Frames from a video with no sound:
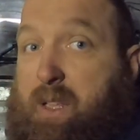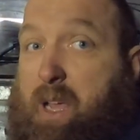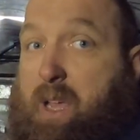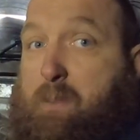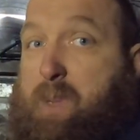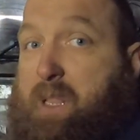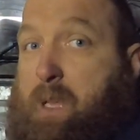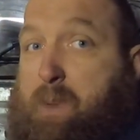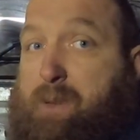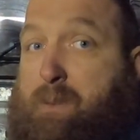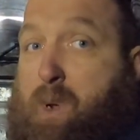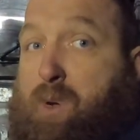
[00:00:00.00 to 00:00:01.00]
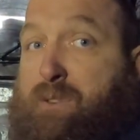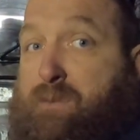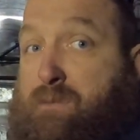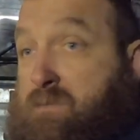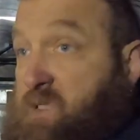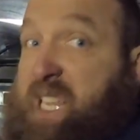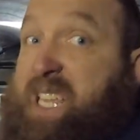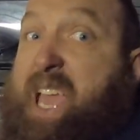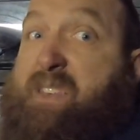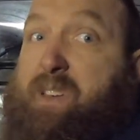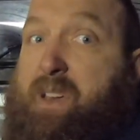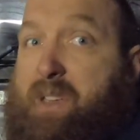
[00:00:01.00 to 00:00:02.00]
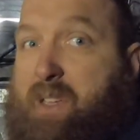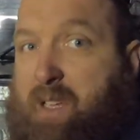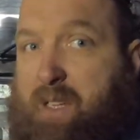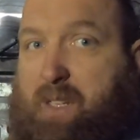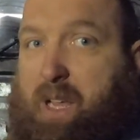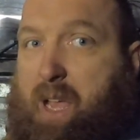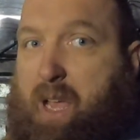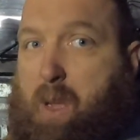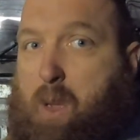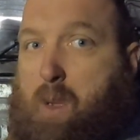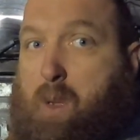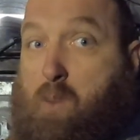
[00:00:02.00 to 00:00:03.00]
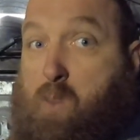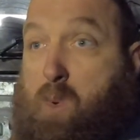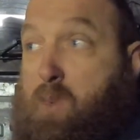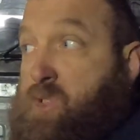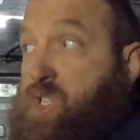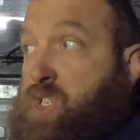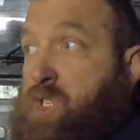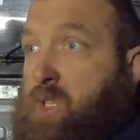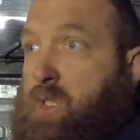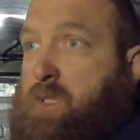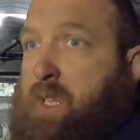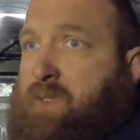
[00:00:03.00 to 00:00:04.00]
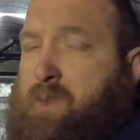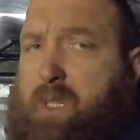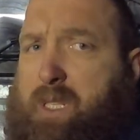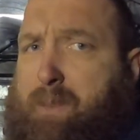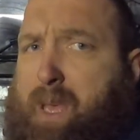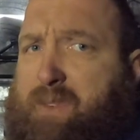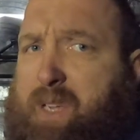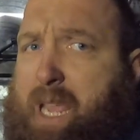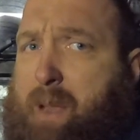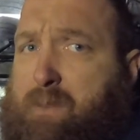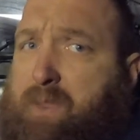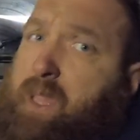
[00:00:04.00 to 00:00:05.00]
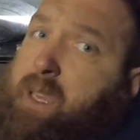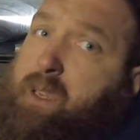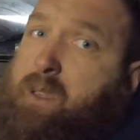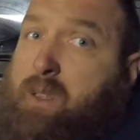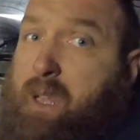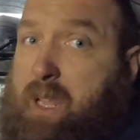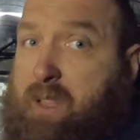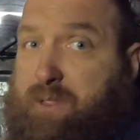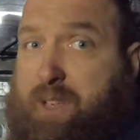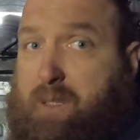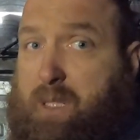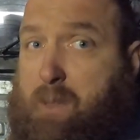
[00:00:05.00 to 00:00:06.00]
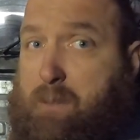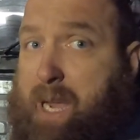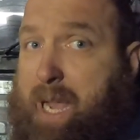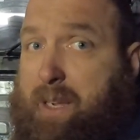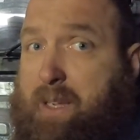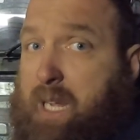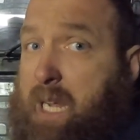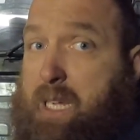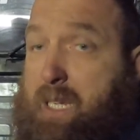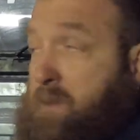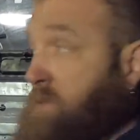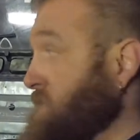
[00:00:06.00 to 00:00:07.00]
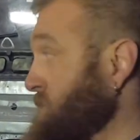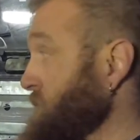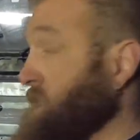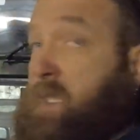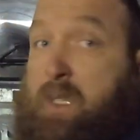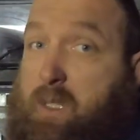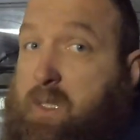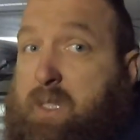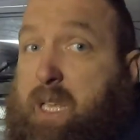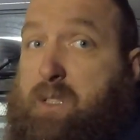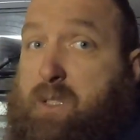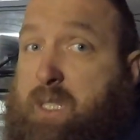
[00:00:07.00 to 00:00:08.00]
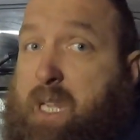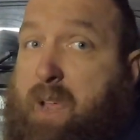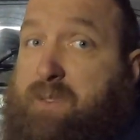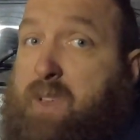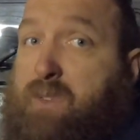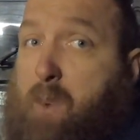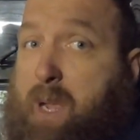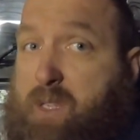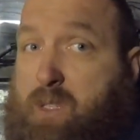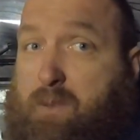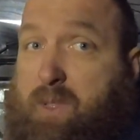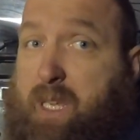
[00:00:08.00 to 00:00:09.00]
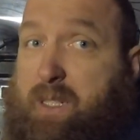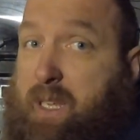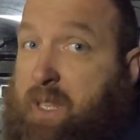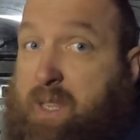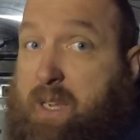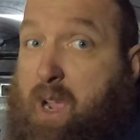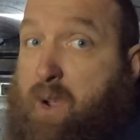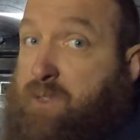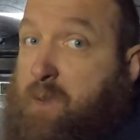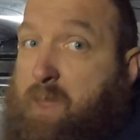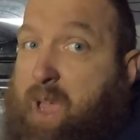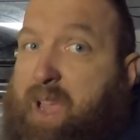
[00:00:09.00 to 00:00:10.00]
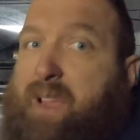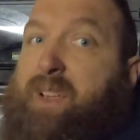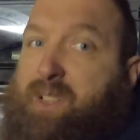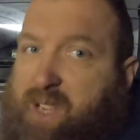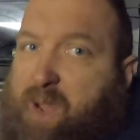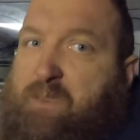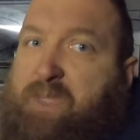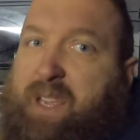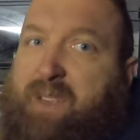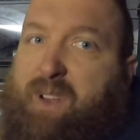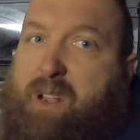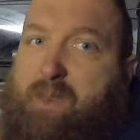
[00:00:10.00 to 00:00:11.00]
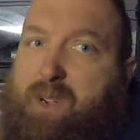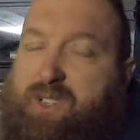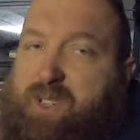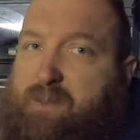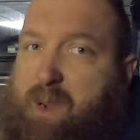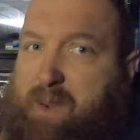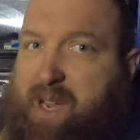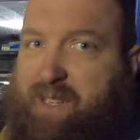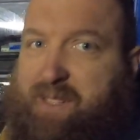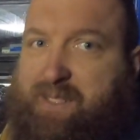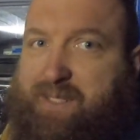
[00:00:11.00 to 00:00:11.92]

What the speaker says: be a little bit more together. If I'm doing a bit of a camp thing in the field at the back, do the knife giveaway or something, and then go from there. So thank you very much. Bye-bye.